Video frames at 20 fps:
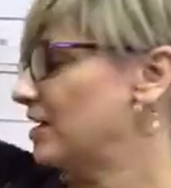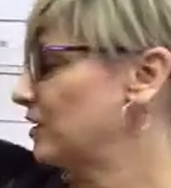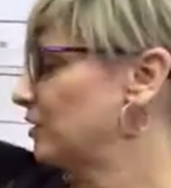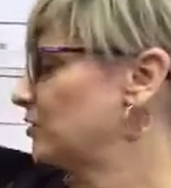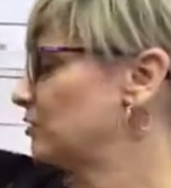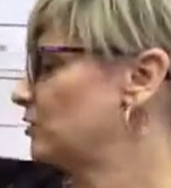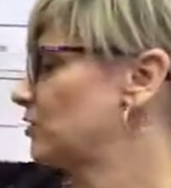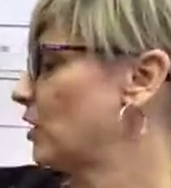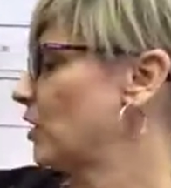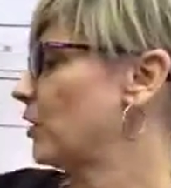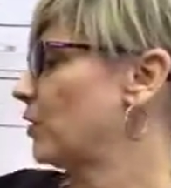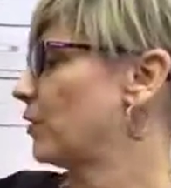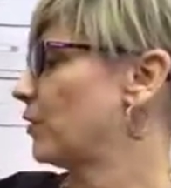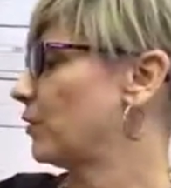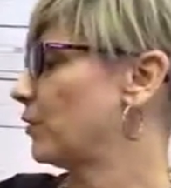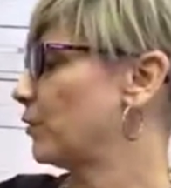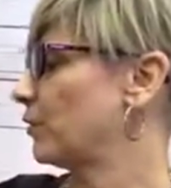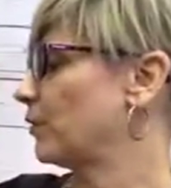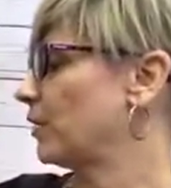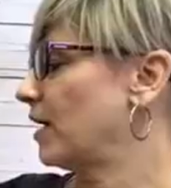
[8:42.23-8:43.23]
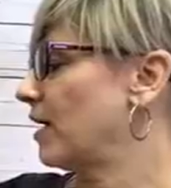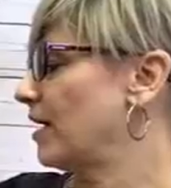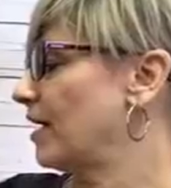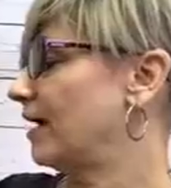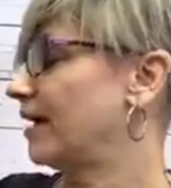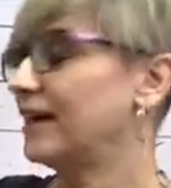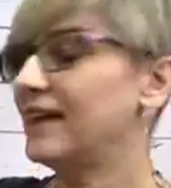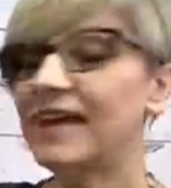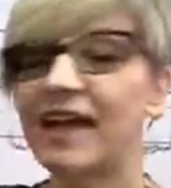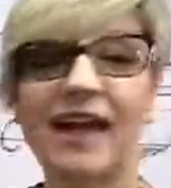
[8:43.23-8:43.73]
So
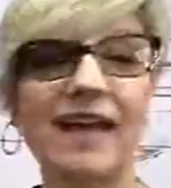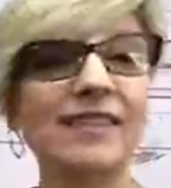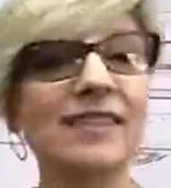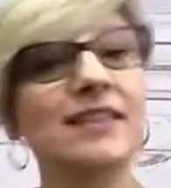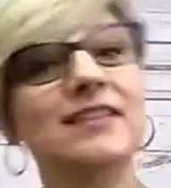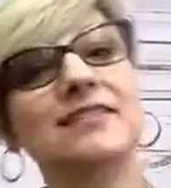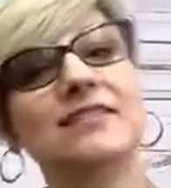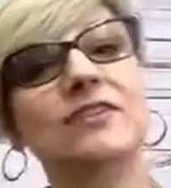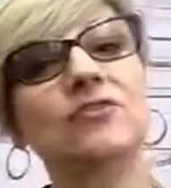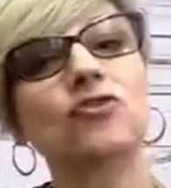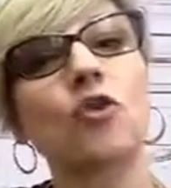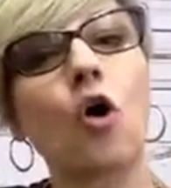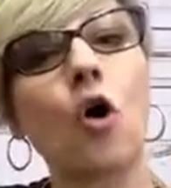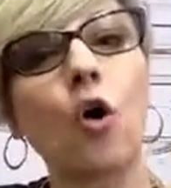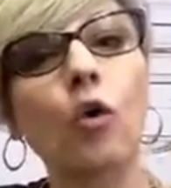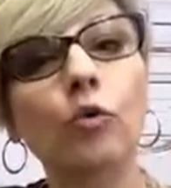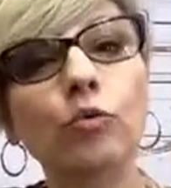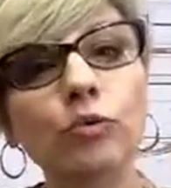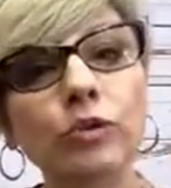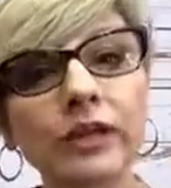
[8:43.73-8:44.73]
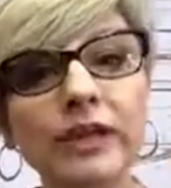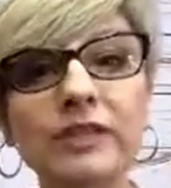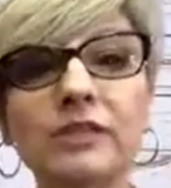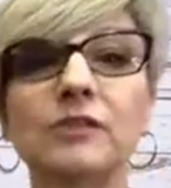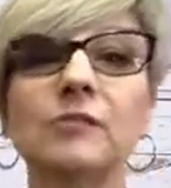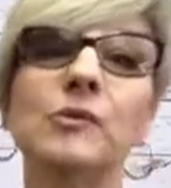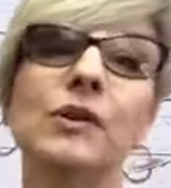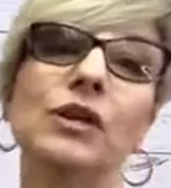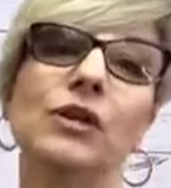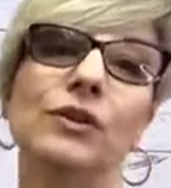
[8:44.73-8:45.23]
again, this is only
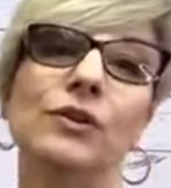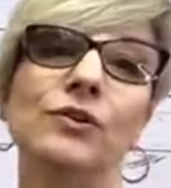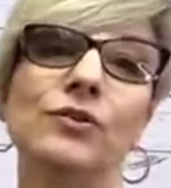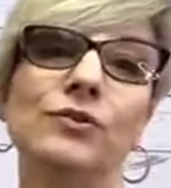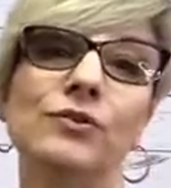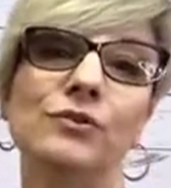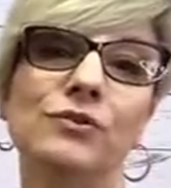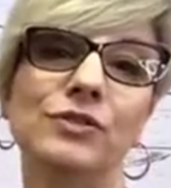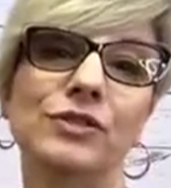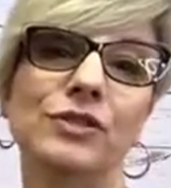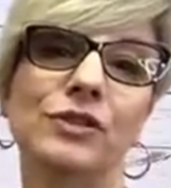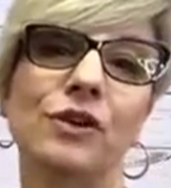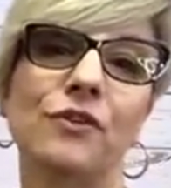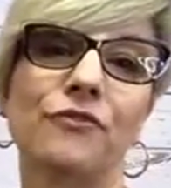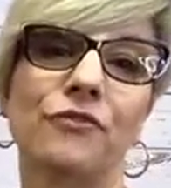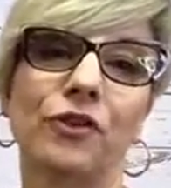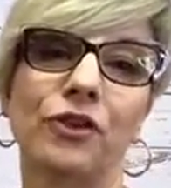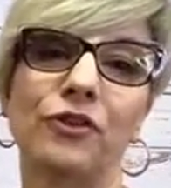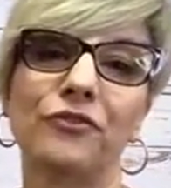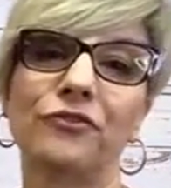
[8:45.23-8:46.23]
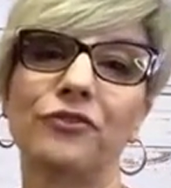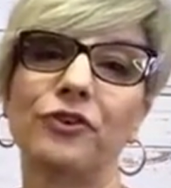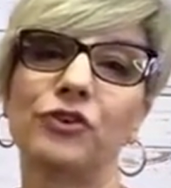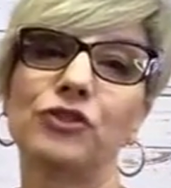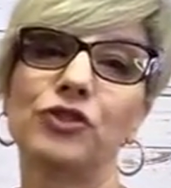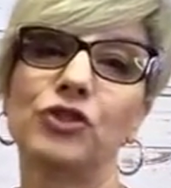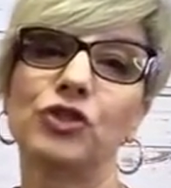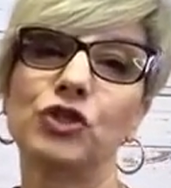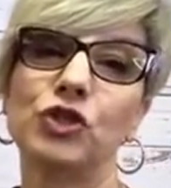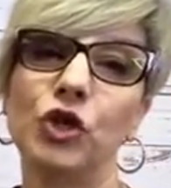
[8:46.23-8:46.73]
to be used for the
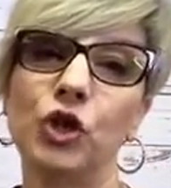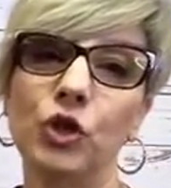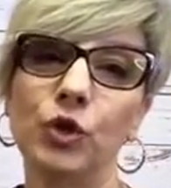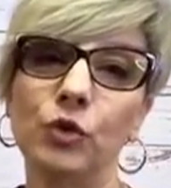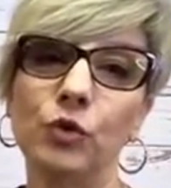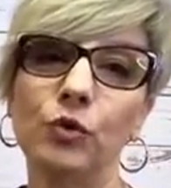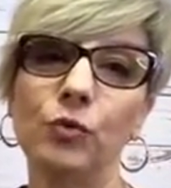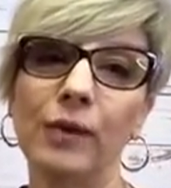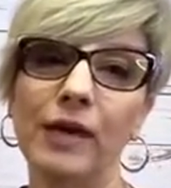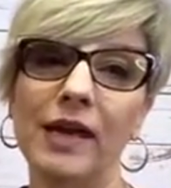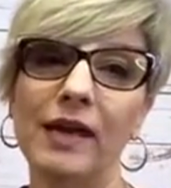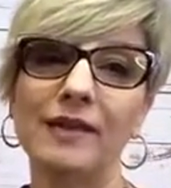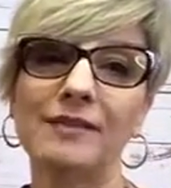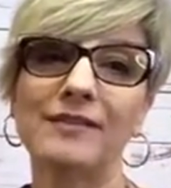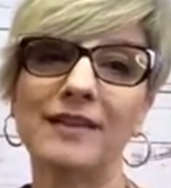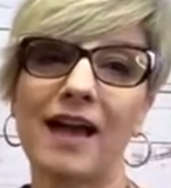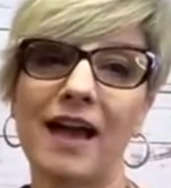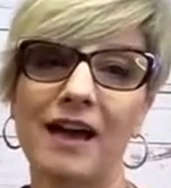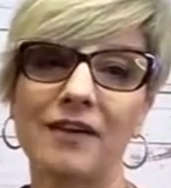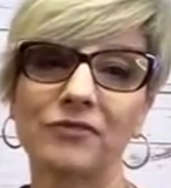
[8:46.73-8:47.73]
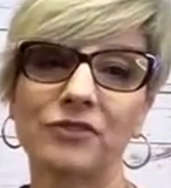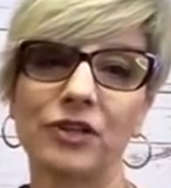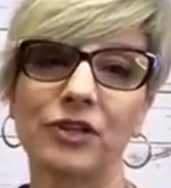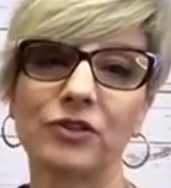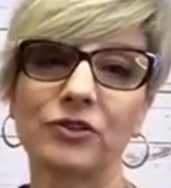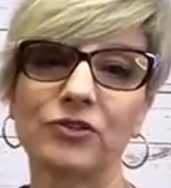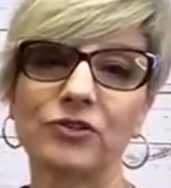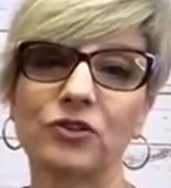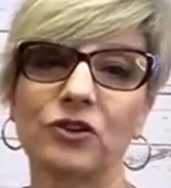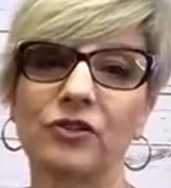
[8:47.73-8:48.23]
first two weeks after
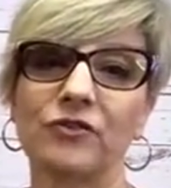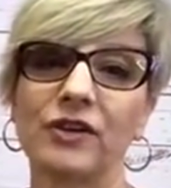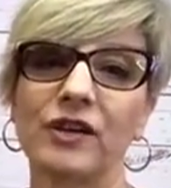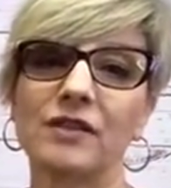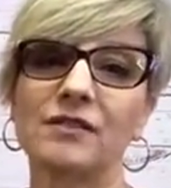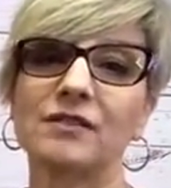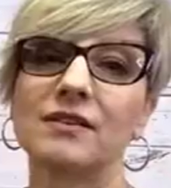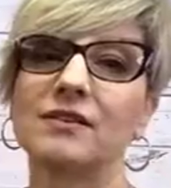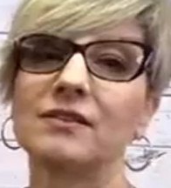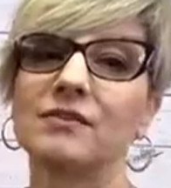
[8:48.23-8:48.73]
your service.